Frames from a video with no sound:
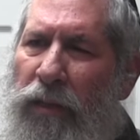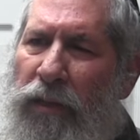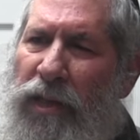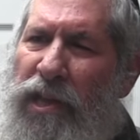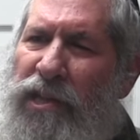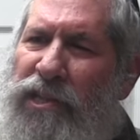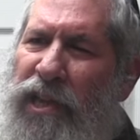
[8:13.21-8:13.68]

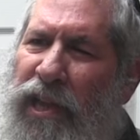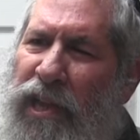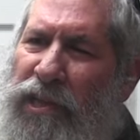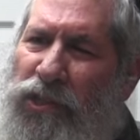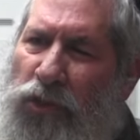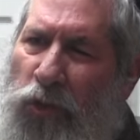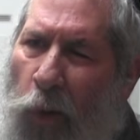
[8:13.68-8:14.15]
This
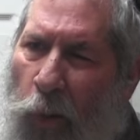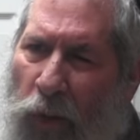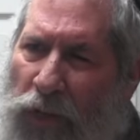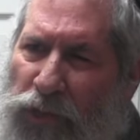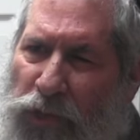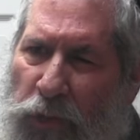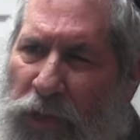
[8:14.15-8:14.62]
is
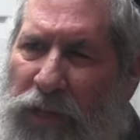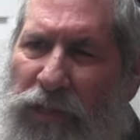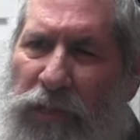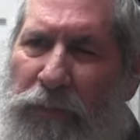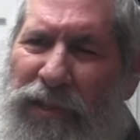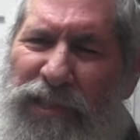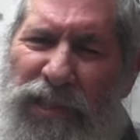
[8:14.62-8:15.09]
Torah
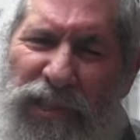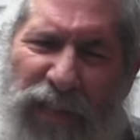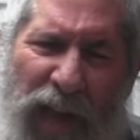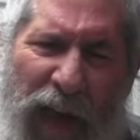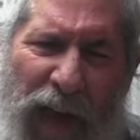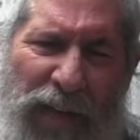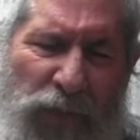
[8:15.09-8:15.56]
Judaism. This is
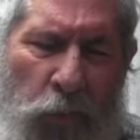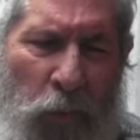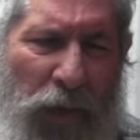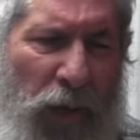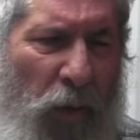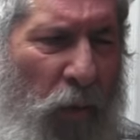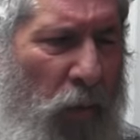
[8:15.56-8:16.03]
God's
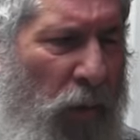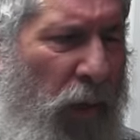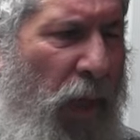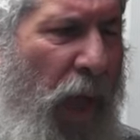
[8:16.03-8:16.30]
will.